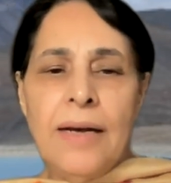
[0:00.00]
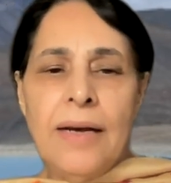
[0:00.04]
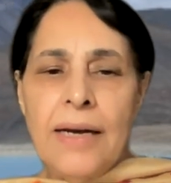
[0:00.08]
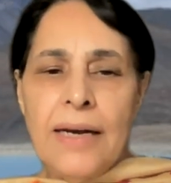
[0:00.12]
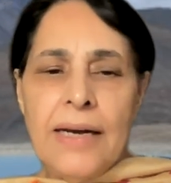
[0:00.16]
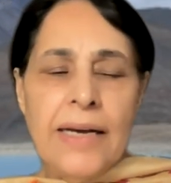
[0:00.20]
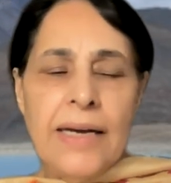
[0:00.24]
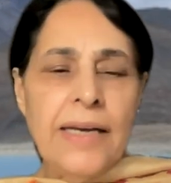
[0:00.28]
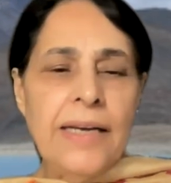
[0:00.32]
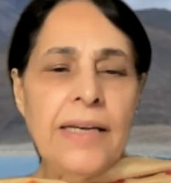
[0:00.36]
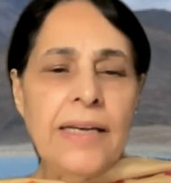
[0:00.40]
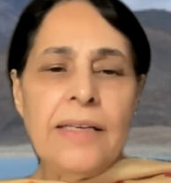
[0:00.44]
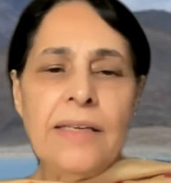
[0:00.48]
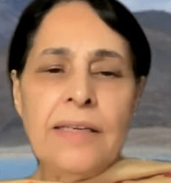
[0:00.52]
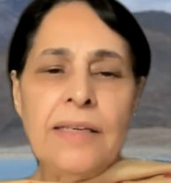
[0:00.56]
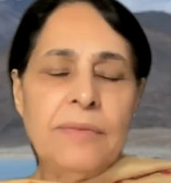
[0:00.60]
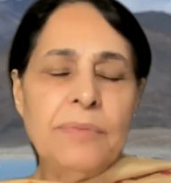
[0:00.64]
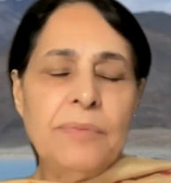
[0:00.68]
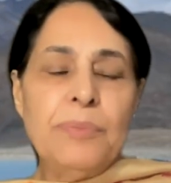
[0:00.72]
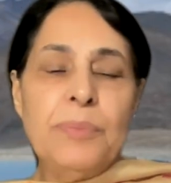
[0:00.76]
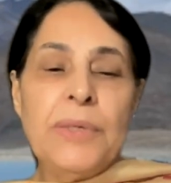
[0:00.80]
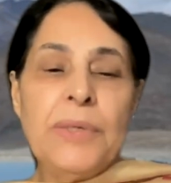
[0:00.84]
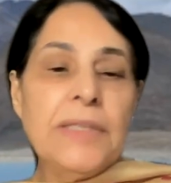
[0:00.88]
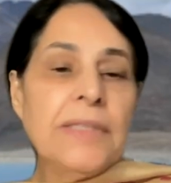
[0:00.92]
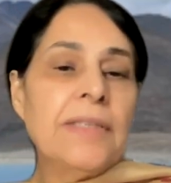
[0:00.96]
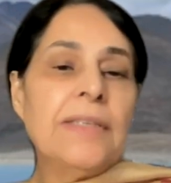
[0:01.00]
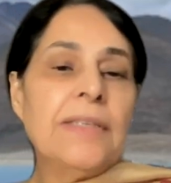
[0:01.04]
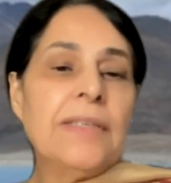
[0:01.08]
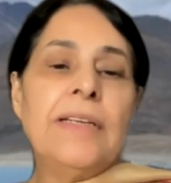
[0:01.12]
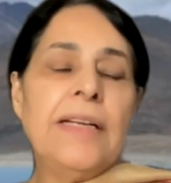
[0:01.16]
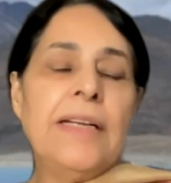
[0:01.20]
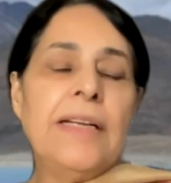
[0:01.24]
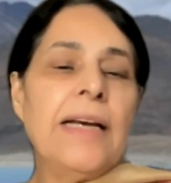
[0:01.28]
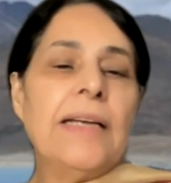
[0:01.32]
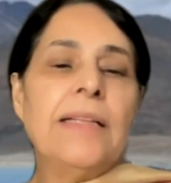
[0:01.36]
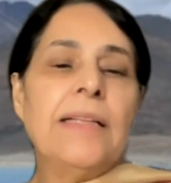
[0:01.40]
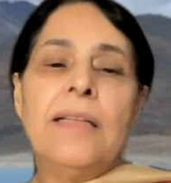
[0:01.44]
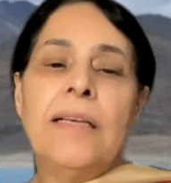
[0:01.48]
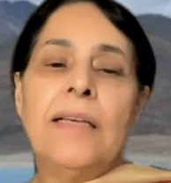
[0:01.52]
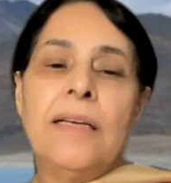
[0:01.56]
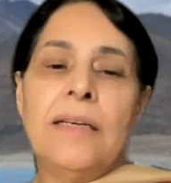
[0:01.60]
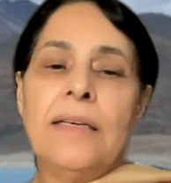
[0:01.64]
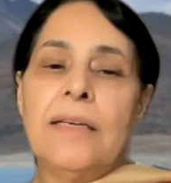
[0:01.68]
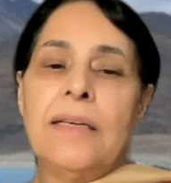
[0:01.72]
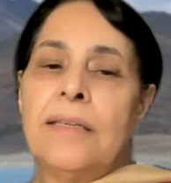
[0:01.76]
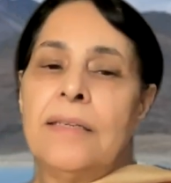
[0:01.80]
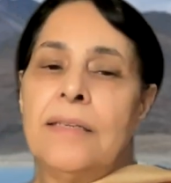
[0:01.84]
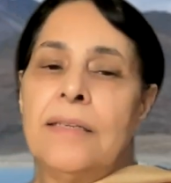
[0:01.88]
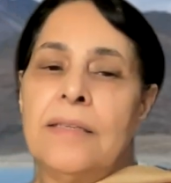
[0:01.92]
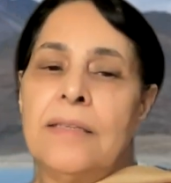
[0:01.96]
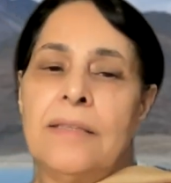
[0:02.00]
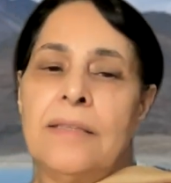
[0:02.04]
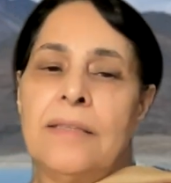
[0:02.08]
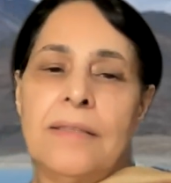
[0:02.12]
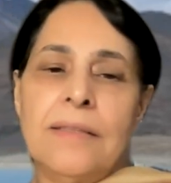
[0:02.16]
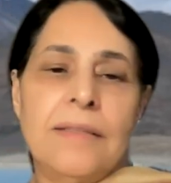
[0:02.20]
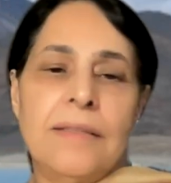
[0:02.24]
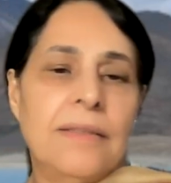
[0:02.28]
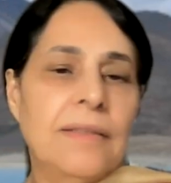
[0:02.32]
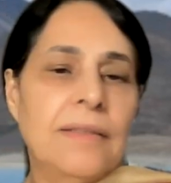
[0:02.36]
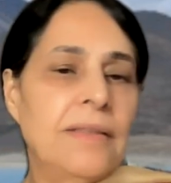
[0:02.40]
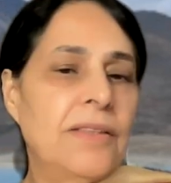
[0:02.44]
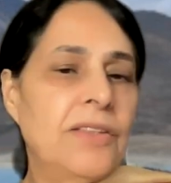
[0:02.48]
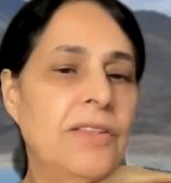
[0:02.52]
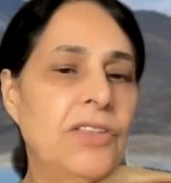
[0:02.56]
i personally i think it is